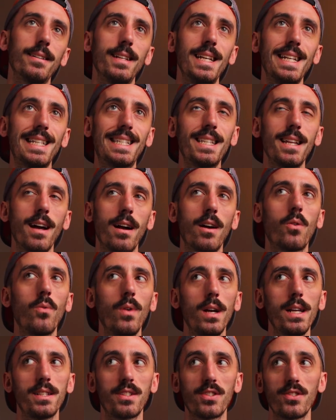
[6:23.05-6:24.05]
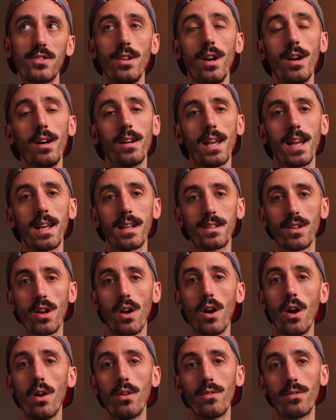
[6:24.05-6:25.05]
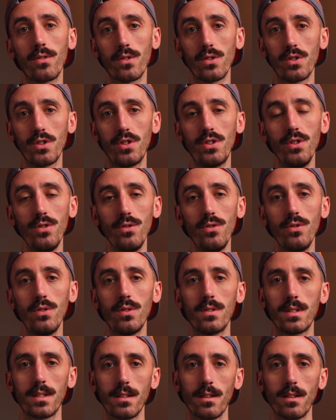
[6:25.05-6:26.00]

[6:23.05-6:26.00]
It's not quite as snug as other shoes.